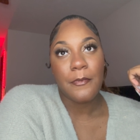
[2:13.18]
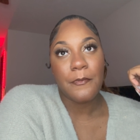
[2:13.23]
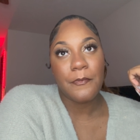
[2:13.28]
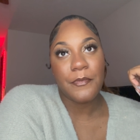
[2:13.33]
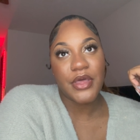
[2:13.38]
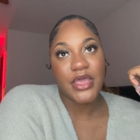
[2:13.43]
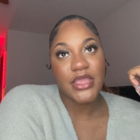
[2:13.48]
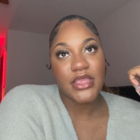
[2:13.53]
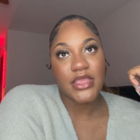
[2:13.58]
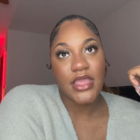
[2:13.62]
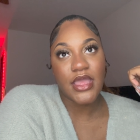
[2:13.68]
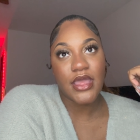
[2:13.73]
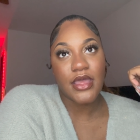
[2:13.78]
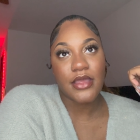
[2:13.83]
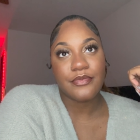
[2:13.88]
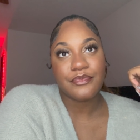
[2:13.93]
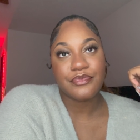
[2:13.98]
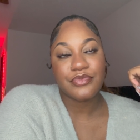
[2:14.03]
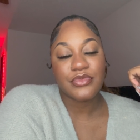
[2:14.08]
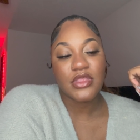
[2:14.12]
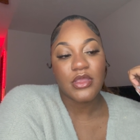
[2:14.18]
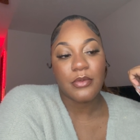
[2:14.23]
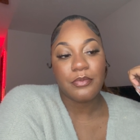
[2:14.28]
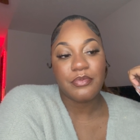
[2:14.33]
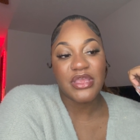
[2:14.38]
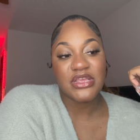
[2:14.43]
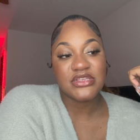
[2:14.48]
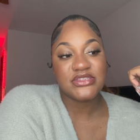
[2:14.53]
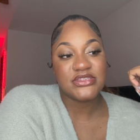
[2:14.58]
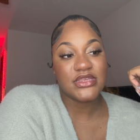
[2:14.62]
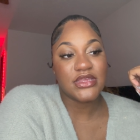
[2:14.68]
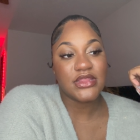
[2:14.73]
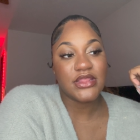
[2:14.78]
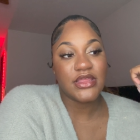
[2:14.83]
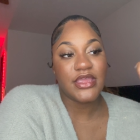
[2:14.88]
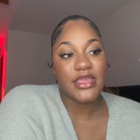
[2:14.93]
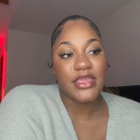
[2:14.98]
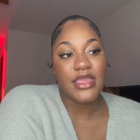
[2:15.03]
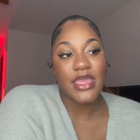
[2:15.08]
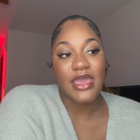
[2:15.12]
but yeah
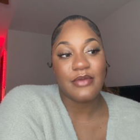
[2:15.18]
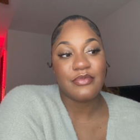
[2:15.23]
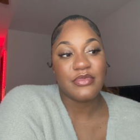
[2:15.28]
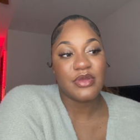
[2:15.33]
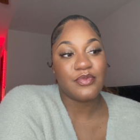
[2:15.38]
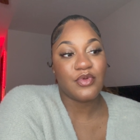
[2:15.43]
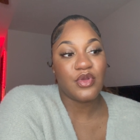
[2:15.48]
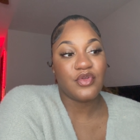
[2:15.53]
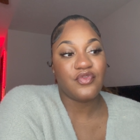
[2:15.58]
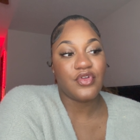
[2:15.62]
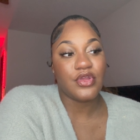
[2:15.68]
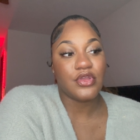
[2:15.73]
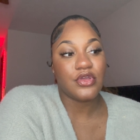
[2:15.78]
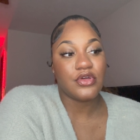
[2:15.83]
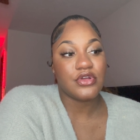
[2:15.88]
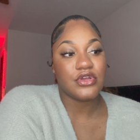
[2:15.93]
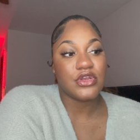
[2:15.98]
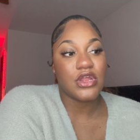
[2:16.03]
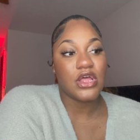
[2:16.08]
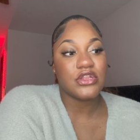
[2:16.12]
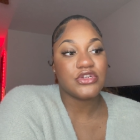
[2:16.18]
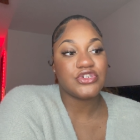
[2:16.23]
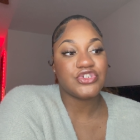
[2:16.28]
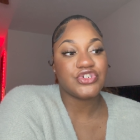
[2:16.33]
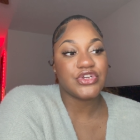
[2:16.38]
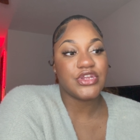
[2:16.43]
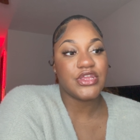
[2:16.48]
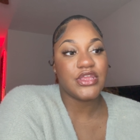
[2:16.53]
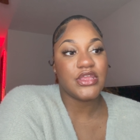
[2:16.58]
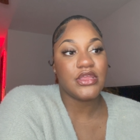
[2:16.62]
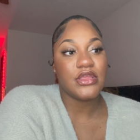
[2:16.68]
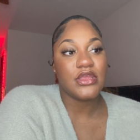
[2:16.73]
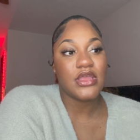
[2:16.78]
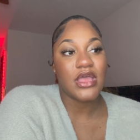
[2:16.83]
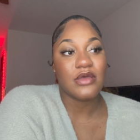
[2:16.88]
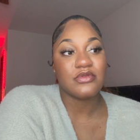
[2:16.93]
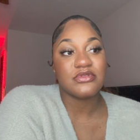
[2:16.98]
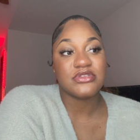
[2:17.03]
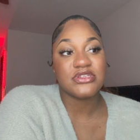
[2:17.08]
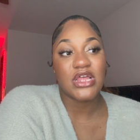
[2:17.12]
basically had my boyfriend go to Dollar Tree.
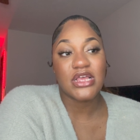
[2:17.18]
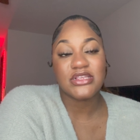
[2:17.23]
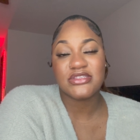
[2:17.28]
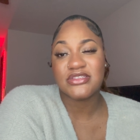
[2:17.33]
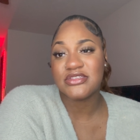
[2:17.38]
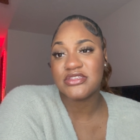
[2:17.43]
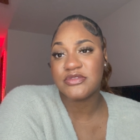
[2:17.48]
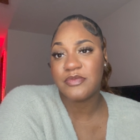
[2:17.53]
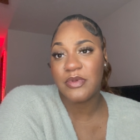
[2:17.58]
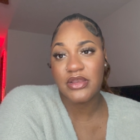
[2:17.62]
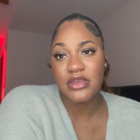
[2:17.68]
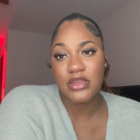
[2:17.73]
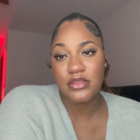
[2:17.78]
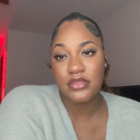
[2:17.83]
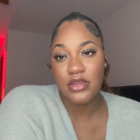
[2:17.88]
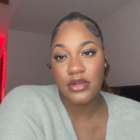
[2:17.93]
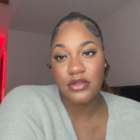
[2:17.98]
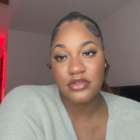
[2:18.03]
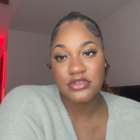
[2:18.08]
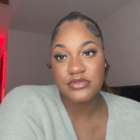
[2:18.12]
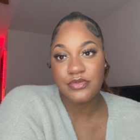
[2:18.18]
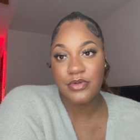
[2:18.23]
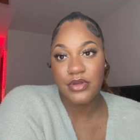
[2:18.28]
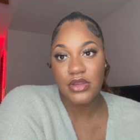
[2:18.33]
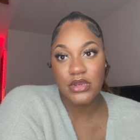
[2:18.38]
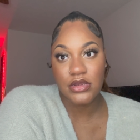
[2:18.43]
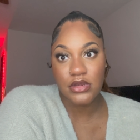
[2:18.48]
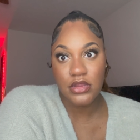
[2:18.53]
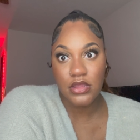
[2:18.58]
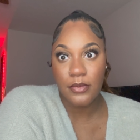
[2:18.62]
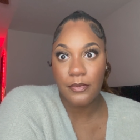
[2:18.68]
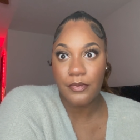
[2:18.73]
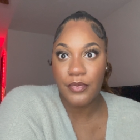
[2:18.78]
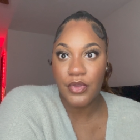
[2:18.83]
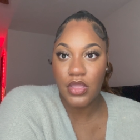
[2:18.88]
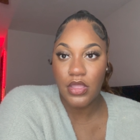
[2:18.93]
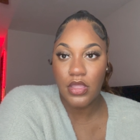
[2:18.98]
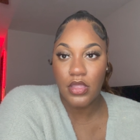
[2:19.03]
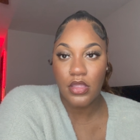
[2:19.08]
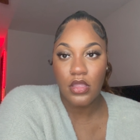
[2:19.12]
I was not suspecting that I was pregnant,
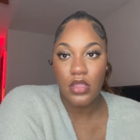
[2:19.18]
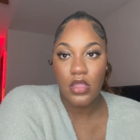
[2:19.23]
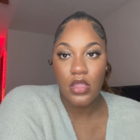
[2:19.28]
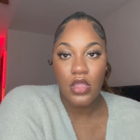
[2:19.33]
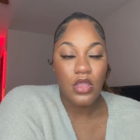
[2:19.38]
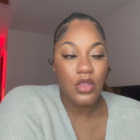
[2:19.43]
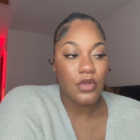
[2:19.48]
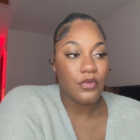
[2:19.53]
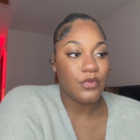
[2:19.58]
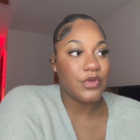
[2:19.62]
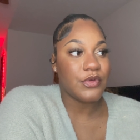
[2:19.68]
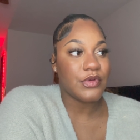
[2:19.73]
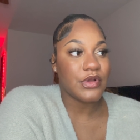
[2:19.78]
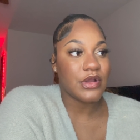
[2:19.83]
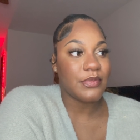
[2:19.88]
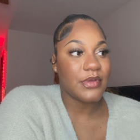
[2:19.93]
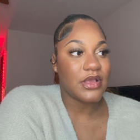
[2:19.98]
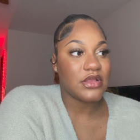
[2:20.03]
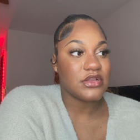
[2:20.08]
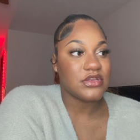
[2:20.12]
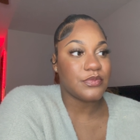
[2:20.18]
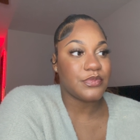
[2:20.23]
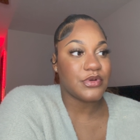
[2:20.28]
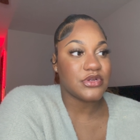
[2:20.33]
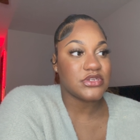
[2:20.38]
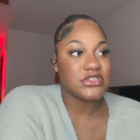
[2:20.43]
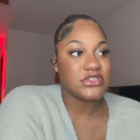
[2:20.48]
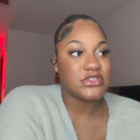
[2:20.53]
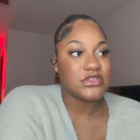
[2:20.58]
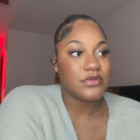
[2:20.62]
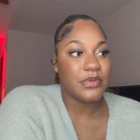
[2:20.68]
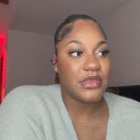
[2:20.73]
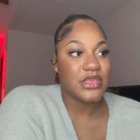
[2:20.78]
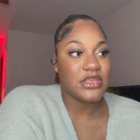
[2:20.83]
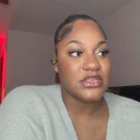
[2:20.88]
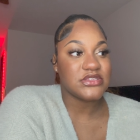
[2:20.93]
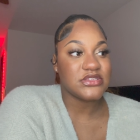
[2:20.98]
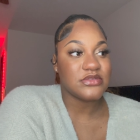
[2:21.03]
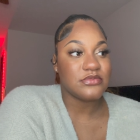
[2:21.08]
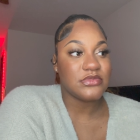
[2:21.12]
but we were about to participate
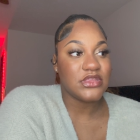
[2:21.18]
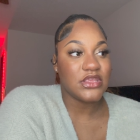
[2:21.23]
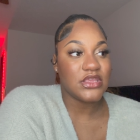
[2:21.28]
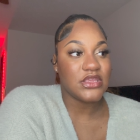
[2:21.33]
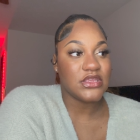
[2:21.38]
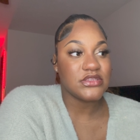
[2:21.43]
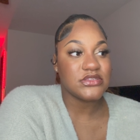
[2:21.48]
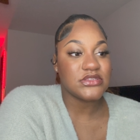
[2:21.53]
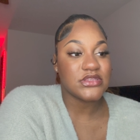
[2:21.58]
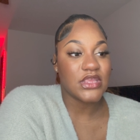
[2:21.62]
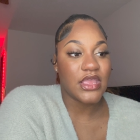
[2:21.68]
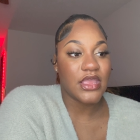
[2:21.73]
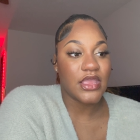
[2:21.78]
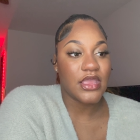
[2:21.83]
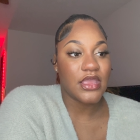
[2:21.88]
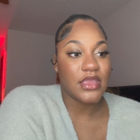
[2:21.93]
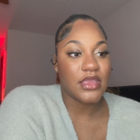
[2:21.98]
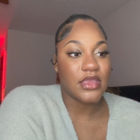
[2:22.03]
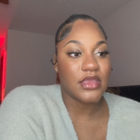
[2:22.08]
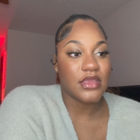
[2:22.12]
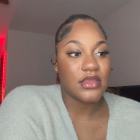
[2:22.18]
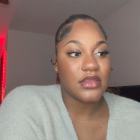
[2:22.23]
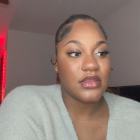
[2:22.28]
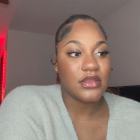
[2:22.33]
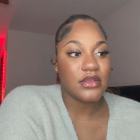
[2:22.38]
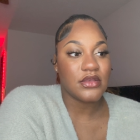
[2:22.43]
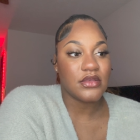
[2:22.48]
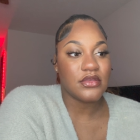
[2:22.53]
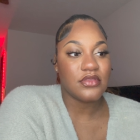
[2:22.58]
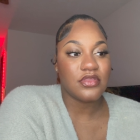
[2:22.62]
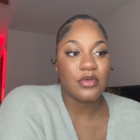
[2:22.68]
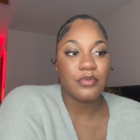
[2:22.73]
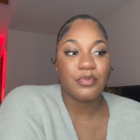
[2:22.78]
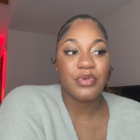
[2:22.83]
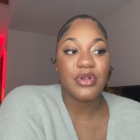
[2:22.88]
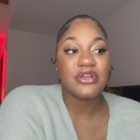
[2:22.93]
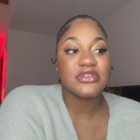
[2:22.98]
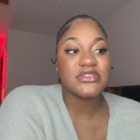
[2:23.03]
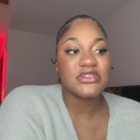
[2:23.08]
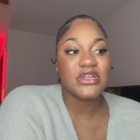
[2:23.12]
in some things and the
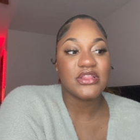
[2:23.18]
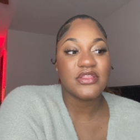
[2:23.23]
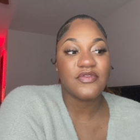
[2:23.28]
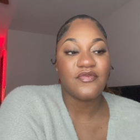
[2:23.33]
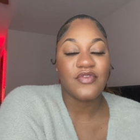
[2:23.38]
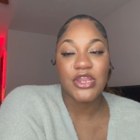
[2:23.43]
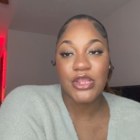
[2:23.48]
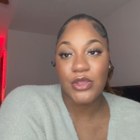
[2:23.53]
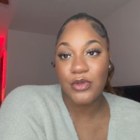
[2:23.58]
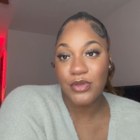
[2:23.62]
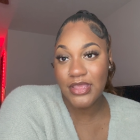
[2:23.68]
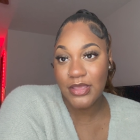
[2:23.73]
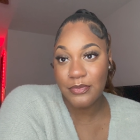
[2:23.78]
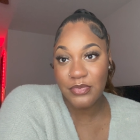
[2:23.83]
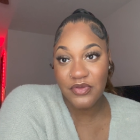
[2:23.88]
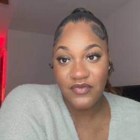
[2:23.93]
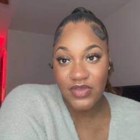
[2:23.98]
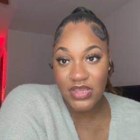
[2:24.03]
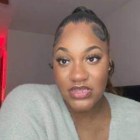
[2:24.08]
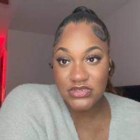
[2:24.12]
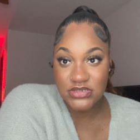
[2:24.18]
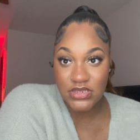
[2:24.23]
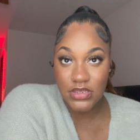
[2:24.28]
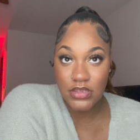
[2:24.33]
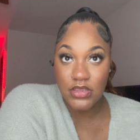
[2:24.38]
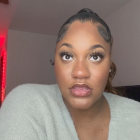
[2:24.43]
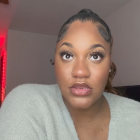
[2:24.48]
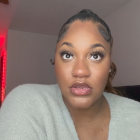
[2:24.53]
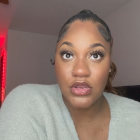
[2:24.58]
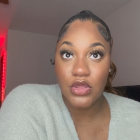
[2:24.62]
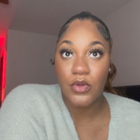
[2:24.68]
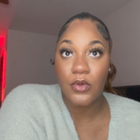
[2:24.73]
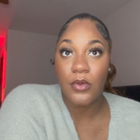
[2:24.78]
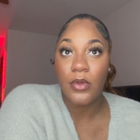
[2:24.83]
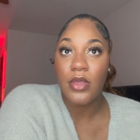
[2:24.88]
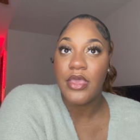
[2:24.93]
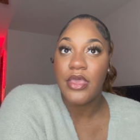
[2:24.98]
person in the video kept advising, you know,